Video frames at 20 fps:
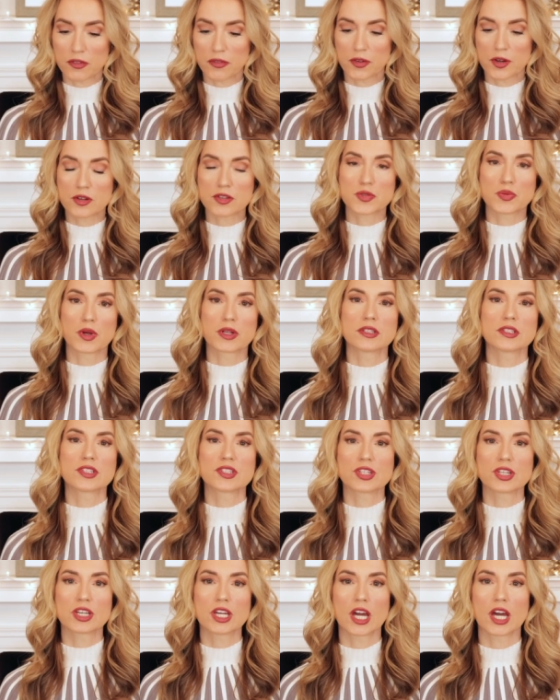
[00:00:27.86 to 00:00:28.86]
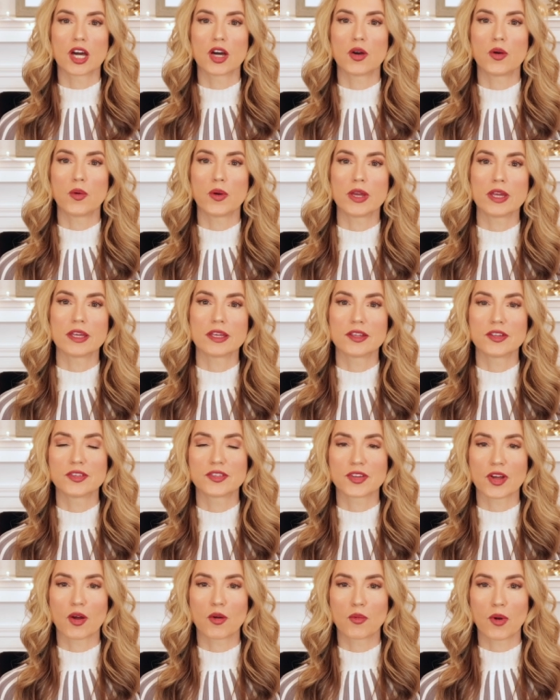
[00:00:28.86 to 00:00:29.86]
the first ones to go
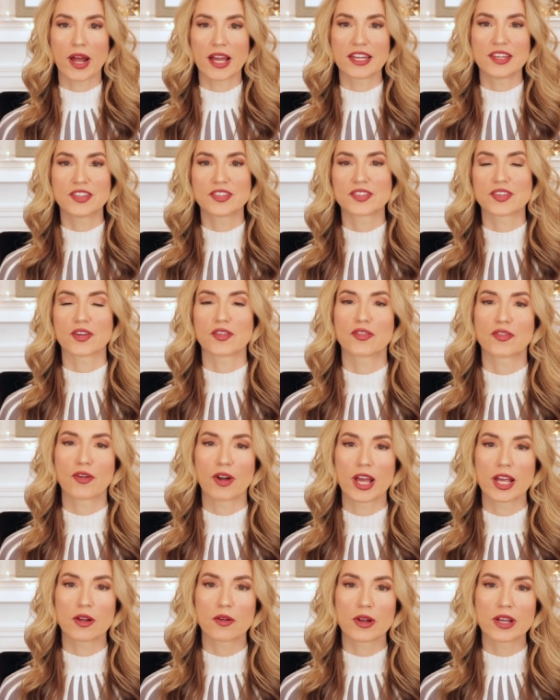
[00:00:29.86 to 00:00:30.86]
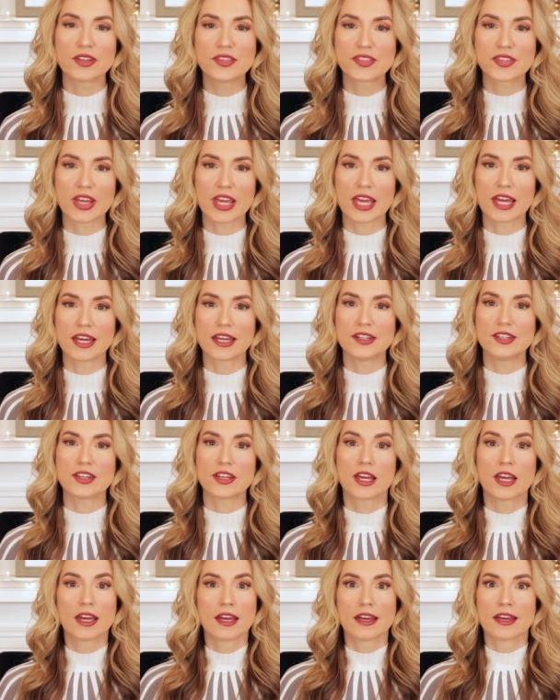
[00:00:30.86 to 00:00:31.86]
is a rice fragrance
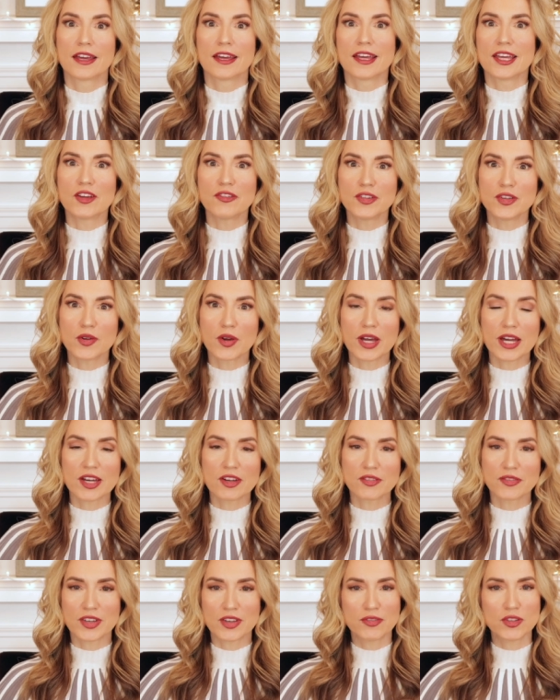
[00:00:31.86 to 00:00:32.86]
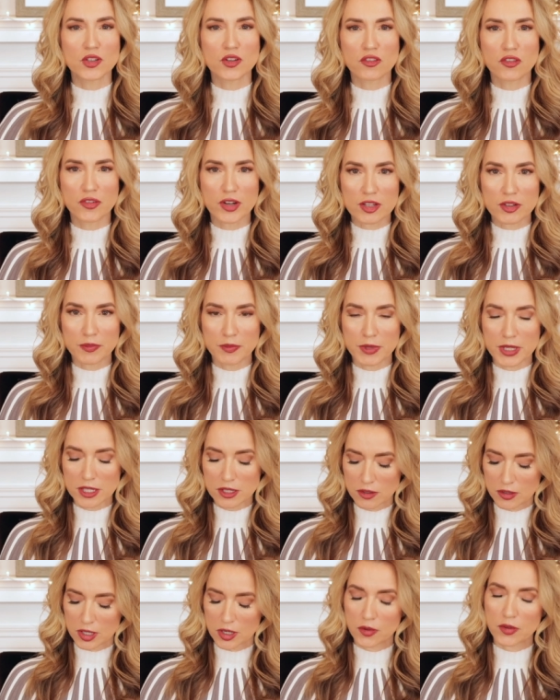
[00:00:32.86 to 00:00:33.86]
and if you have if you have followed me,
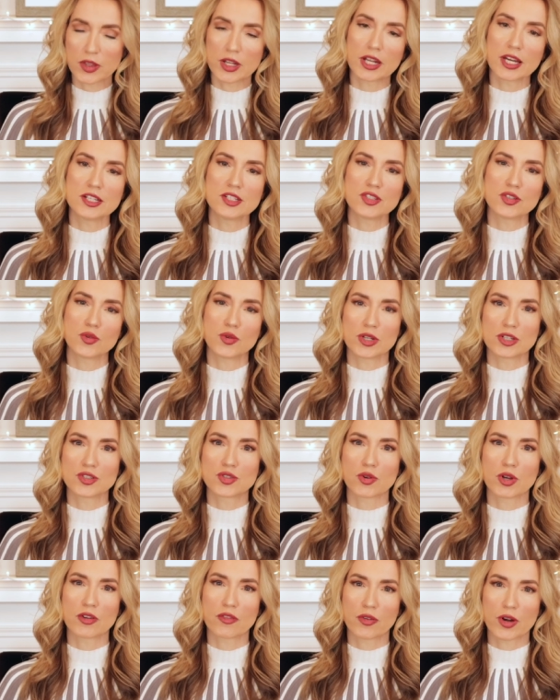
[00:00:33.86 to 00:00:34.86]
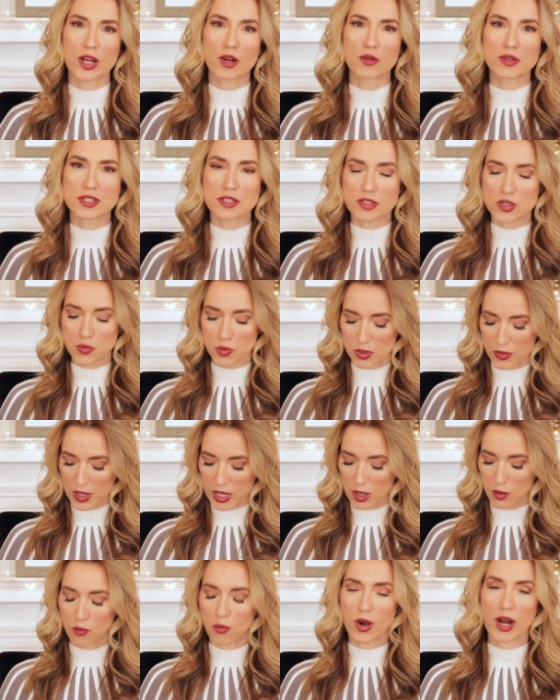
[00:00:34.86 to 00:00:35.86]
you know that I do enjoy fragrances with
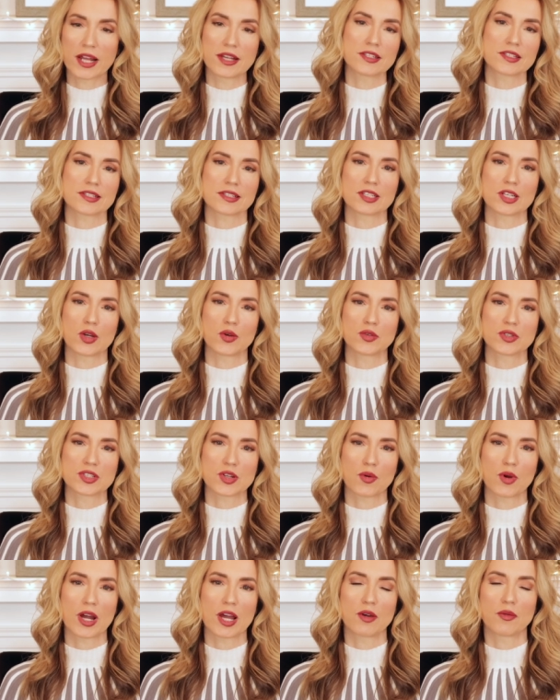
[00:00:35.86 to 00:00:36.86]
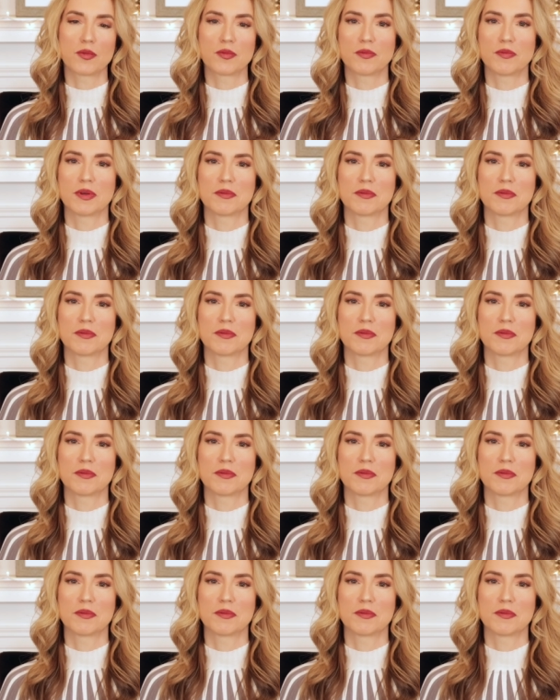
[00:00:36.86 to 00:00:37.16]
a rice note. So I've